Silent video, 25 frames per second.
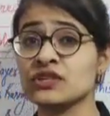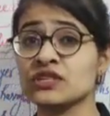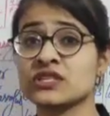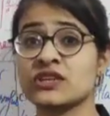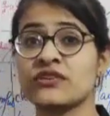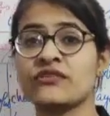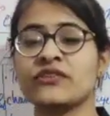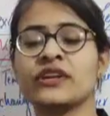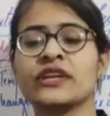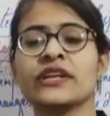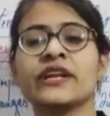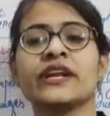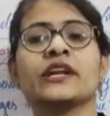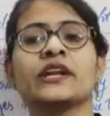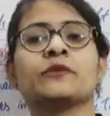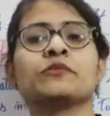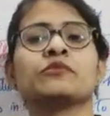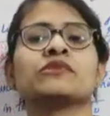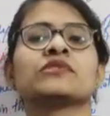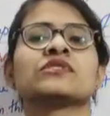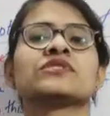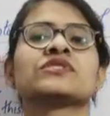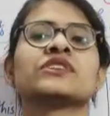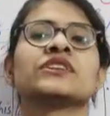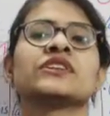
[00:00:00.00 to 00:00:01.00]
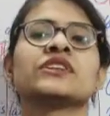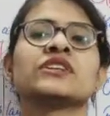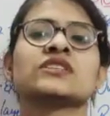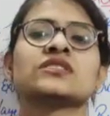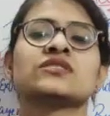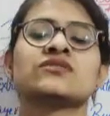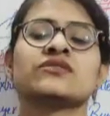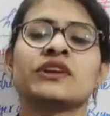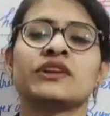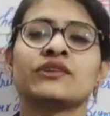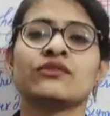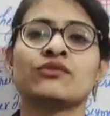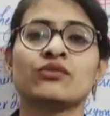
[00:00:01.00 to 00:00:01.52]
78% is
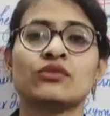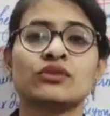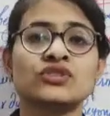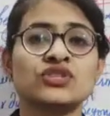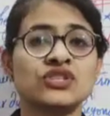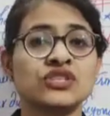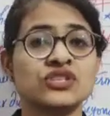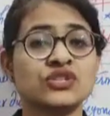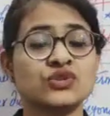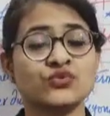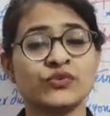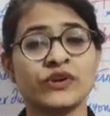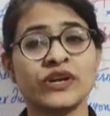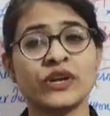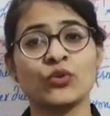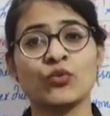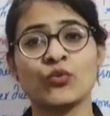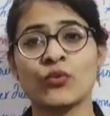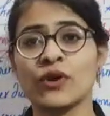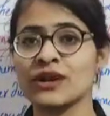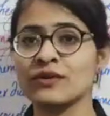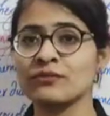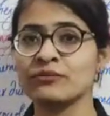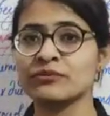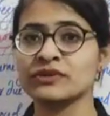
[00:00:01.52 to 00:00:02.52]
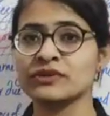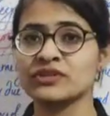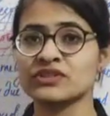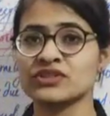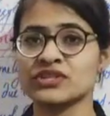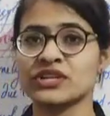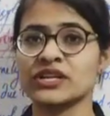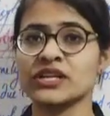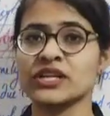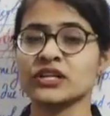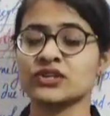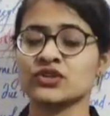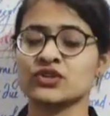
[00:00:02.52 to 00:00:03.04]
nitrogen,
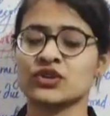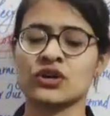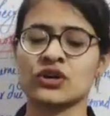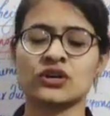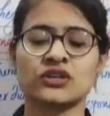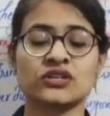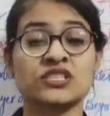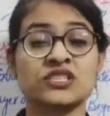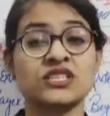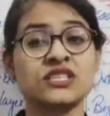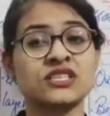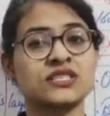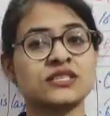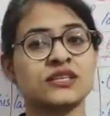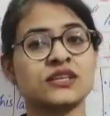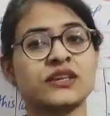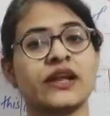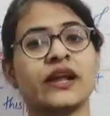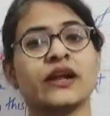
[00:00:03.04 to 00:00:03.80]
21% is oxygen,